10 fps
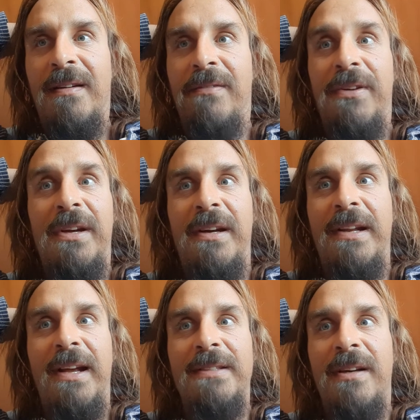Fear
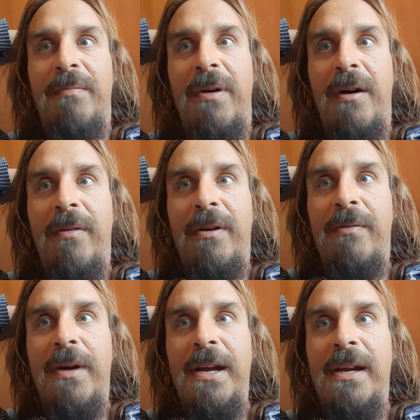takes our power
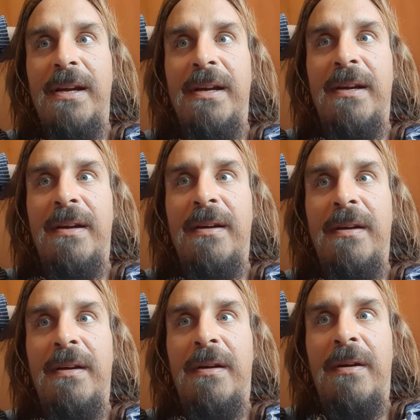away.
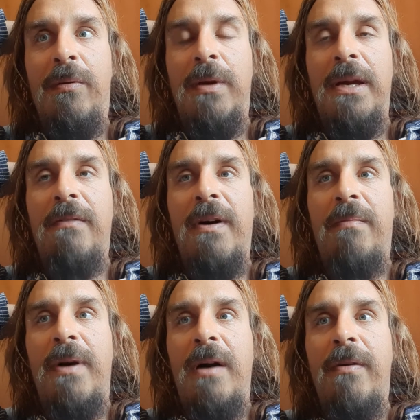We give our
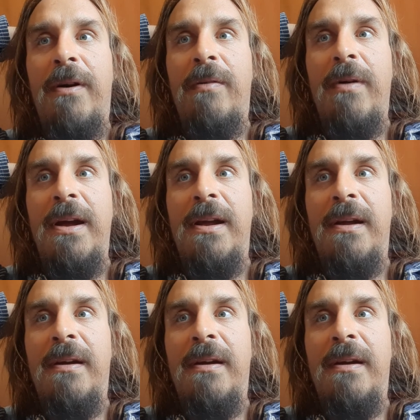power away